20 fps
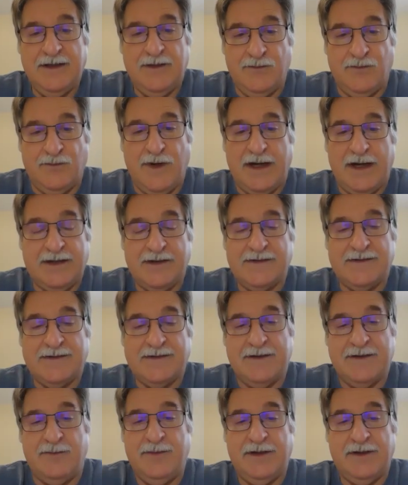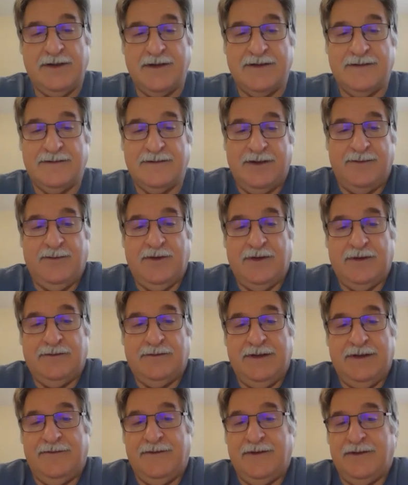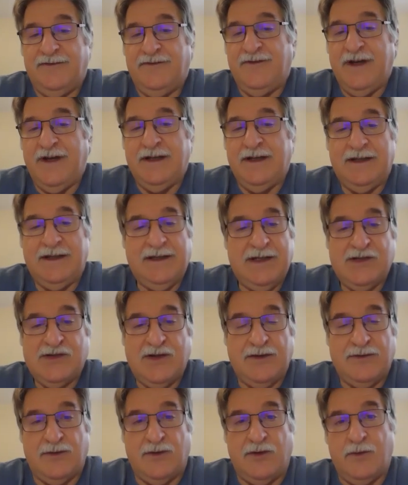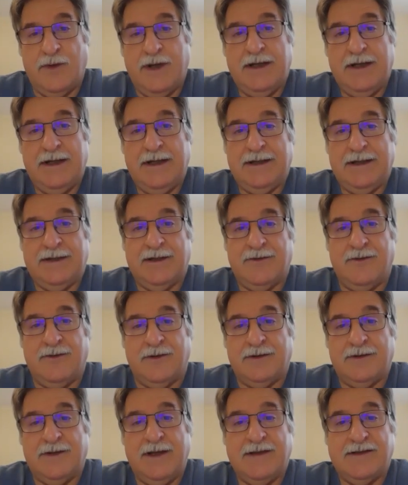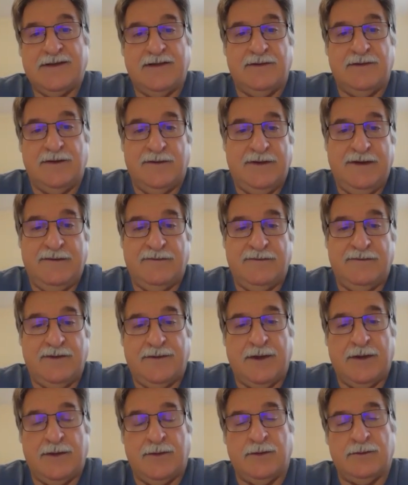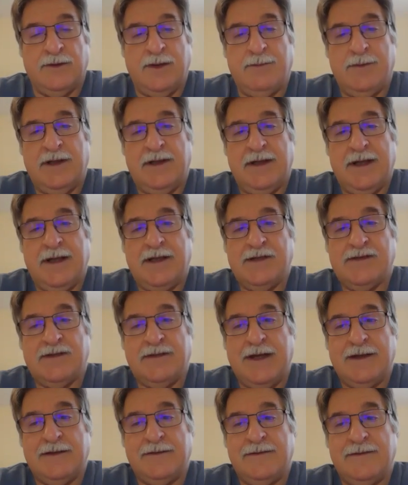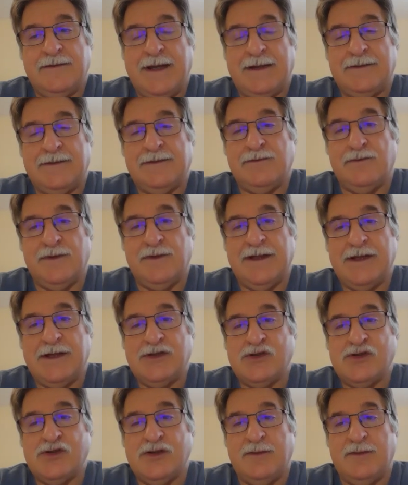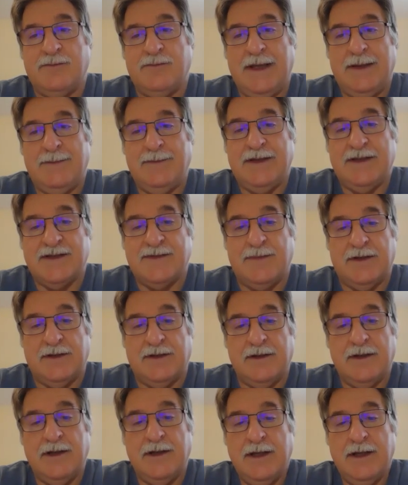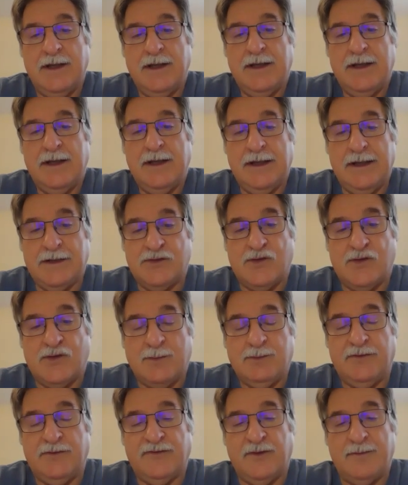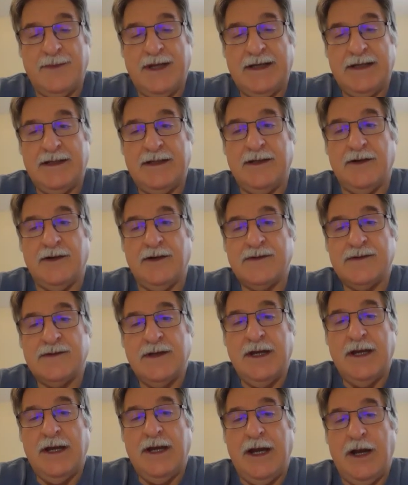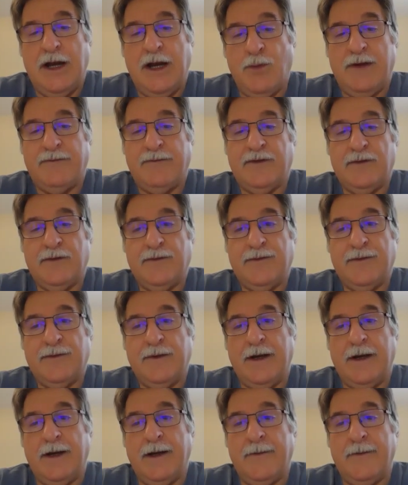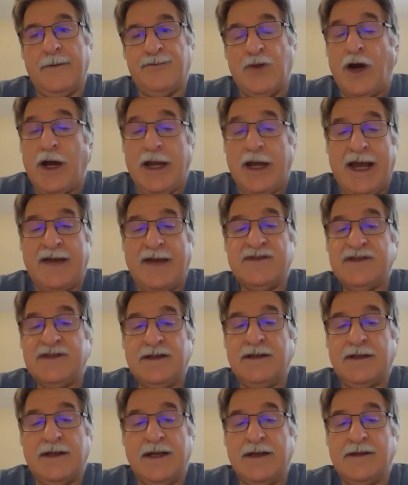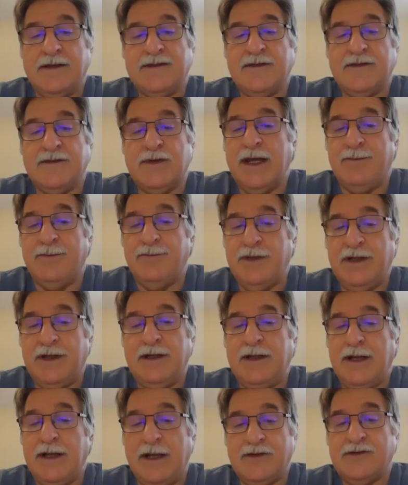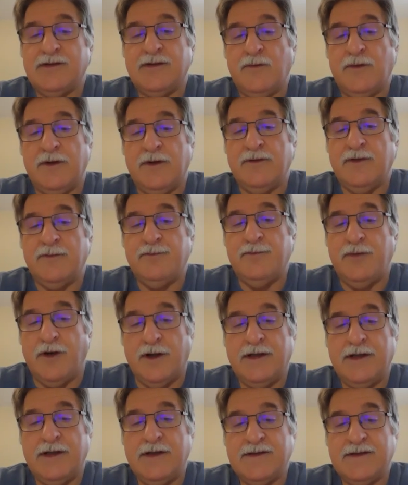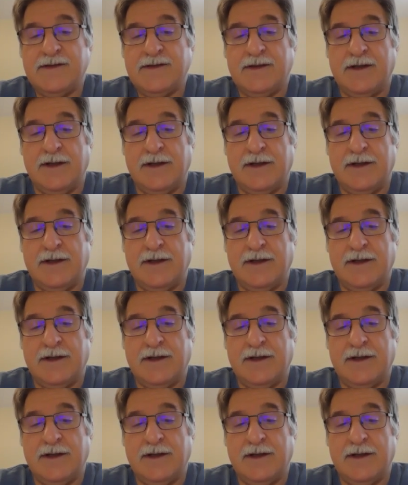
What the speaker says: reconcile, because typically if they're fighting each other already in a court case, and even at that early mediation, that relationship maybe has been in trouble for many years. However, I have seen cases at mediation where the parties